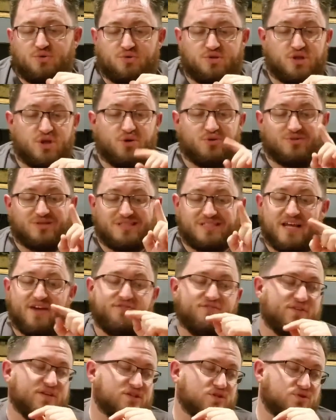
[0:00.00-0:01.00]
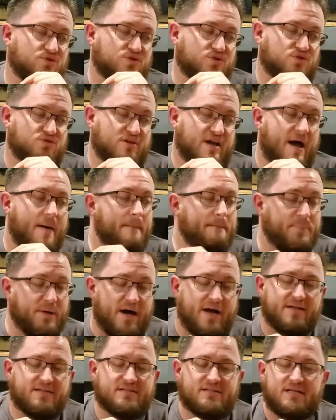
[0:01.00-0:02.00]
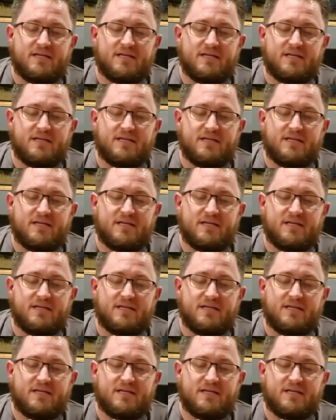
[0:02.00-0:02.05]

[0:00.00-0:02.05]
So definitely don't do that. But